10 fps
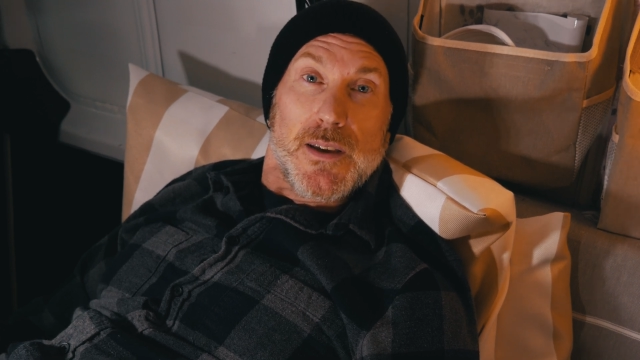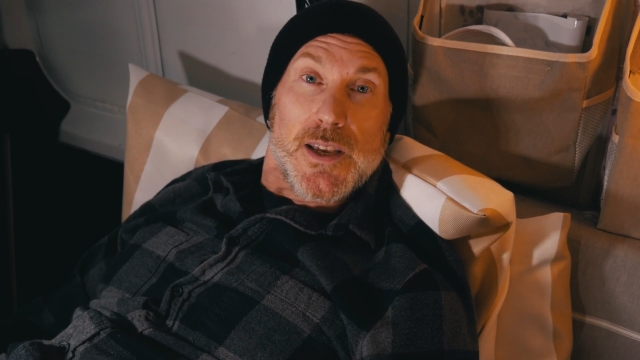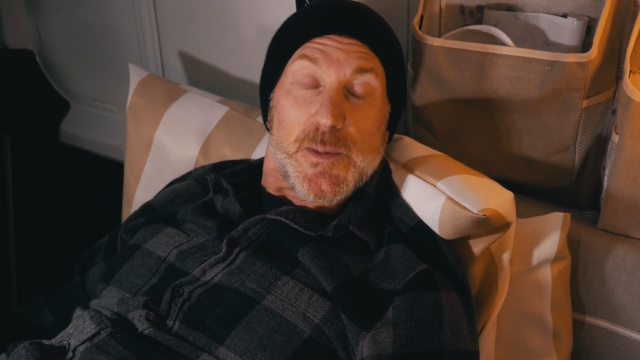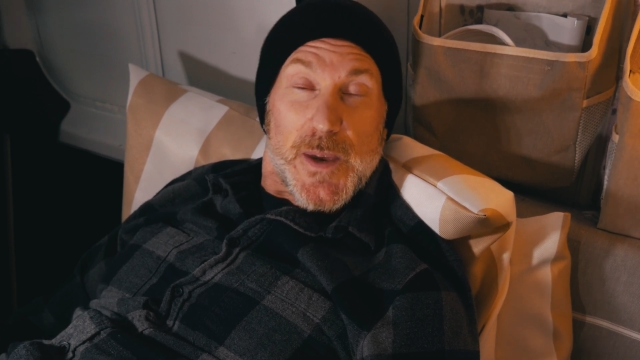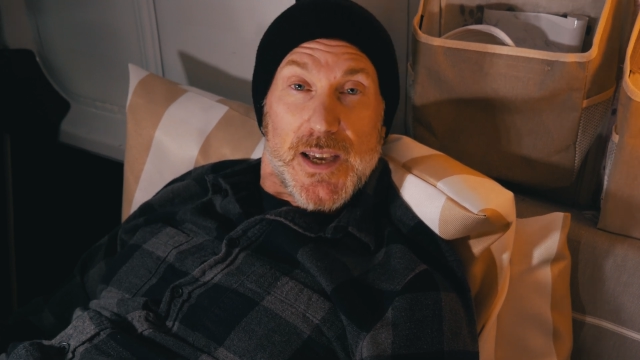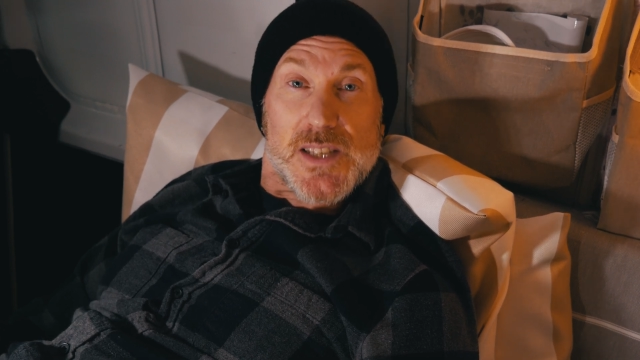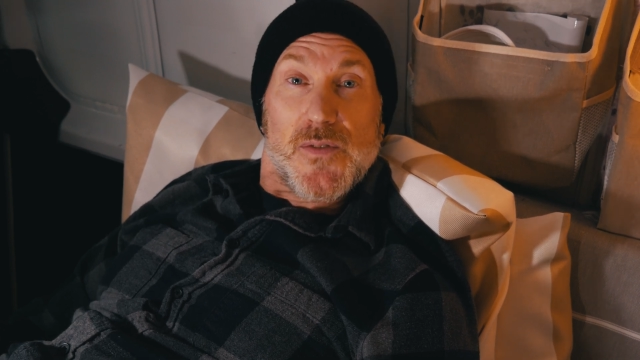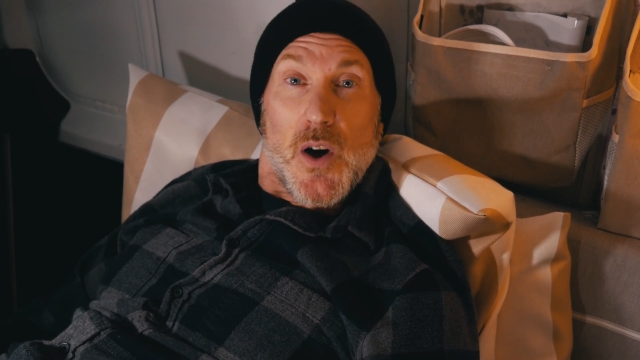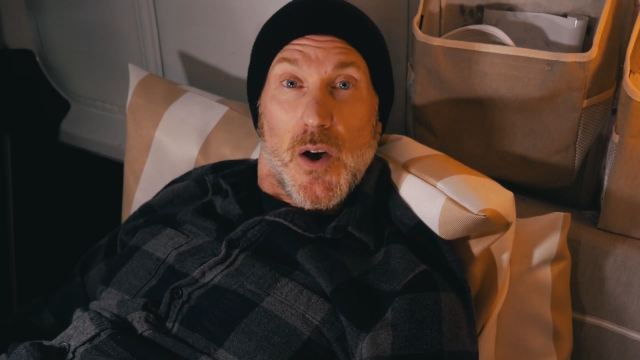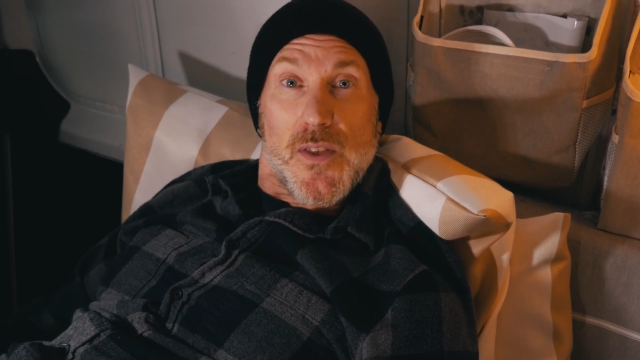is because of
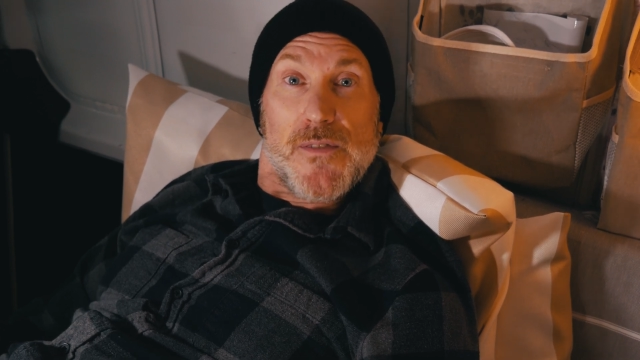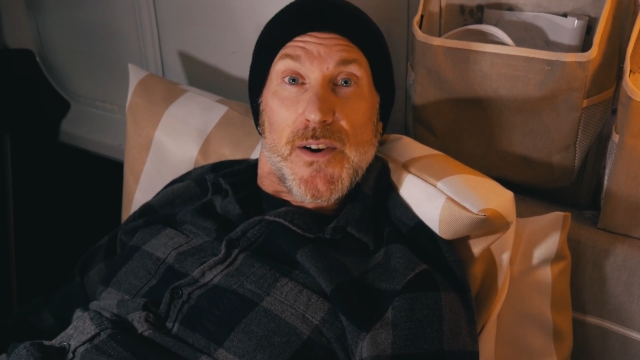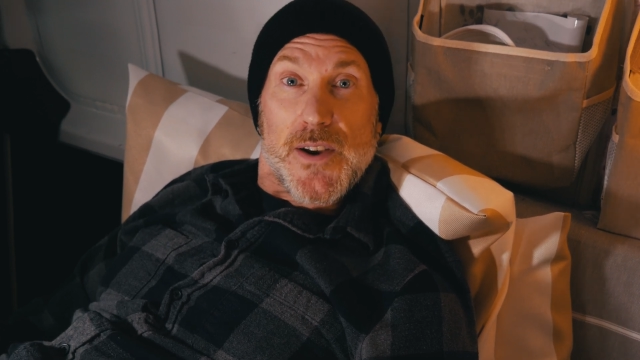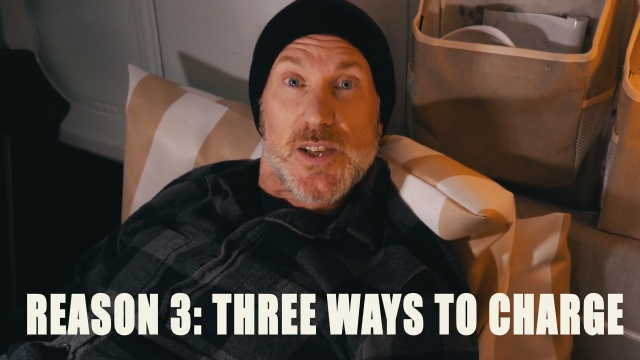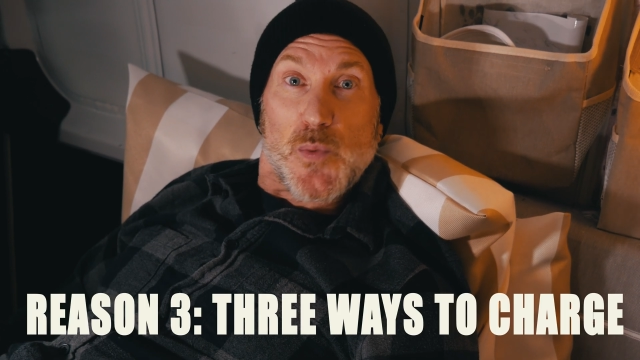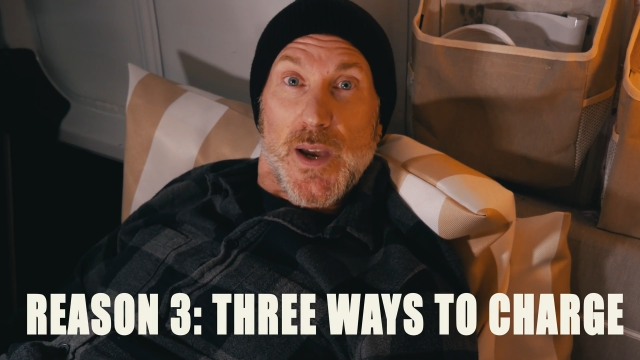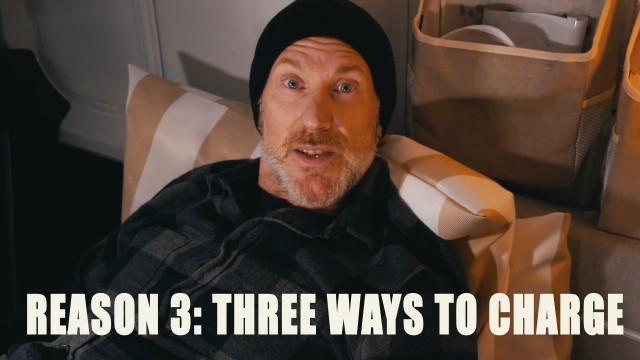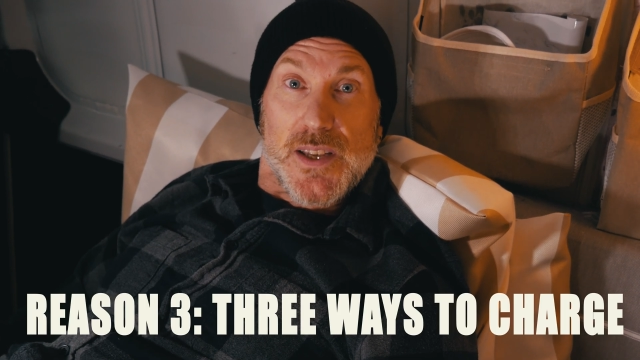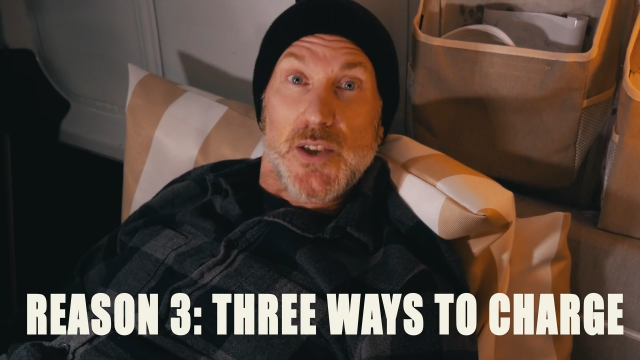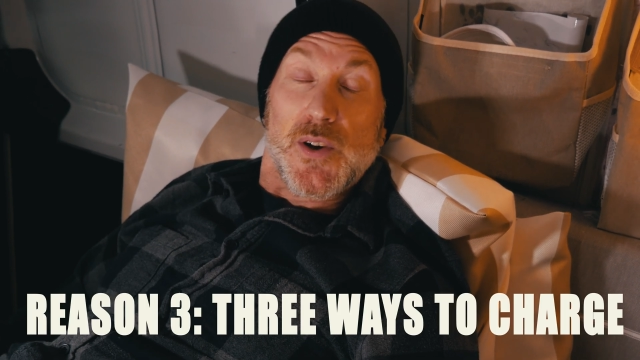all the various
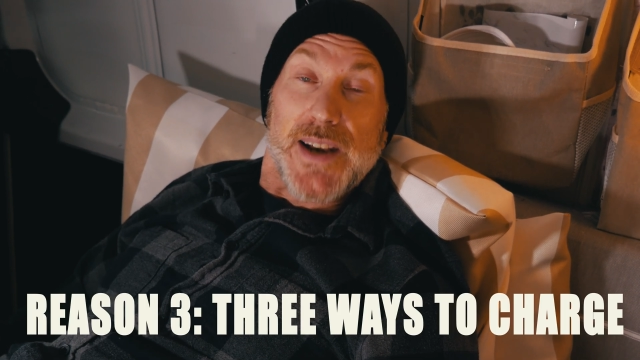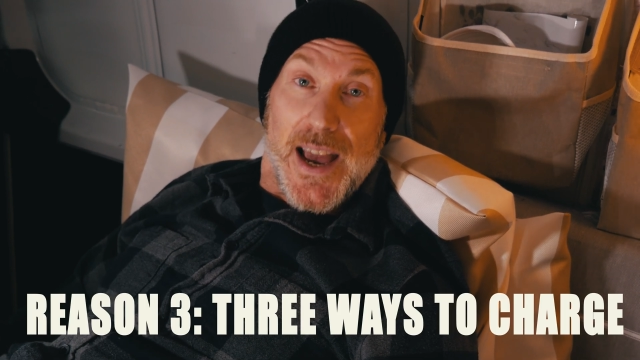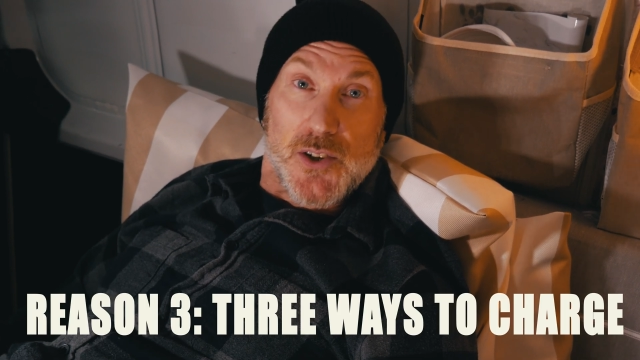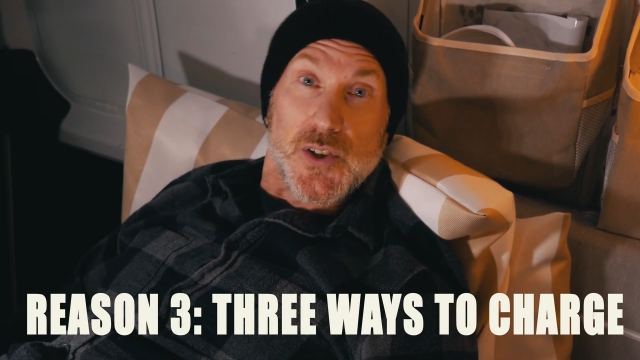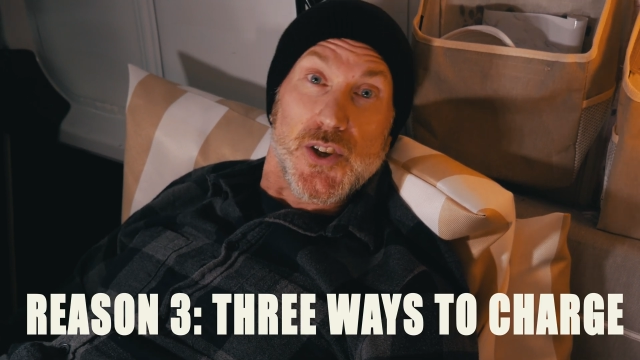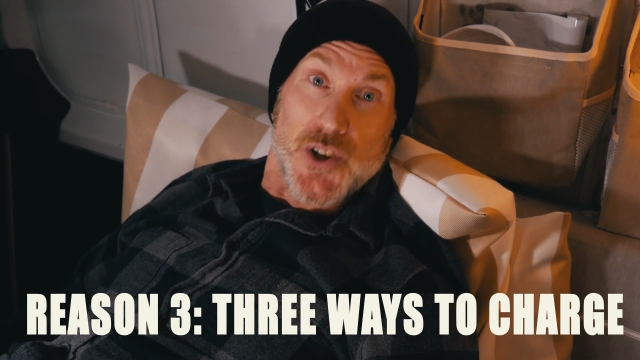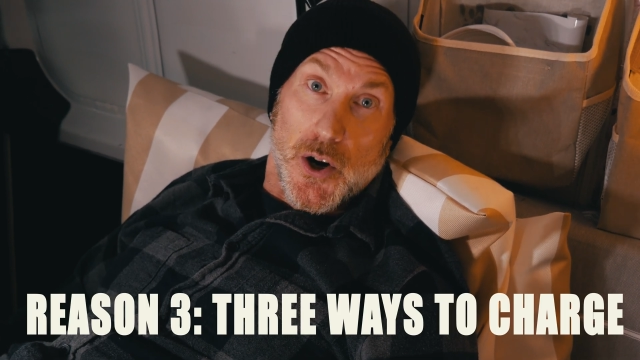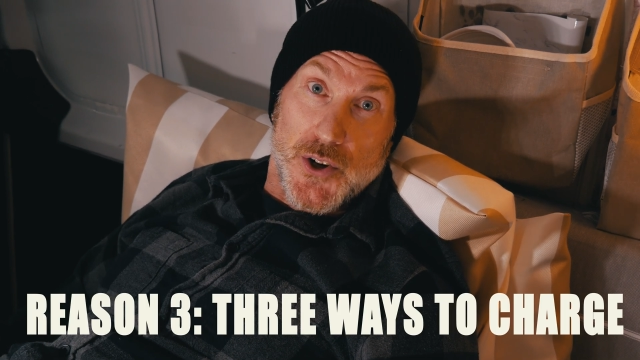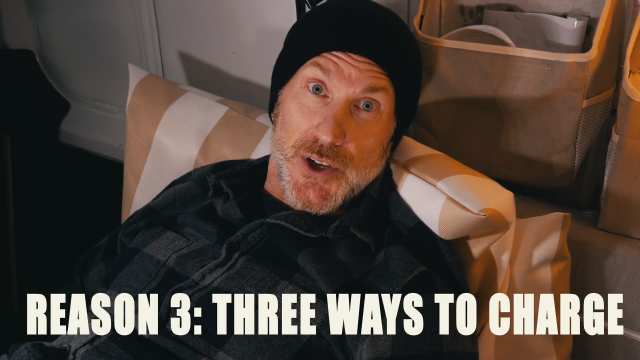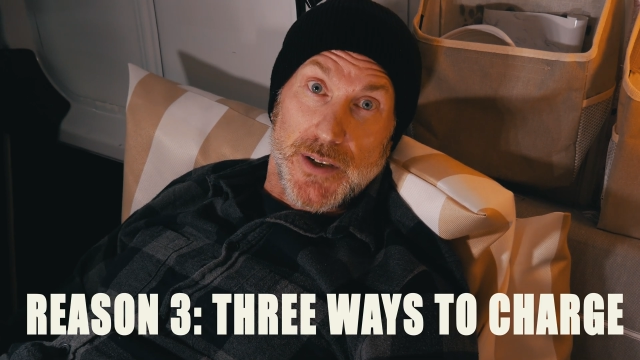ways that you can actually
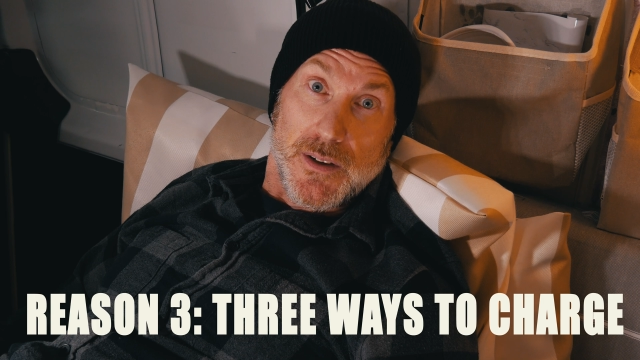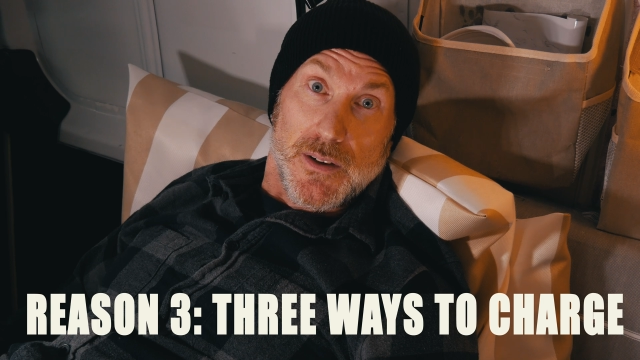charge it.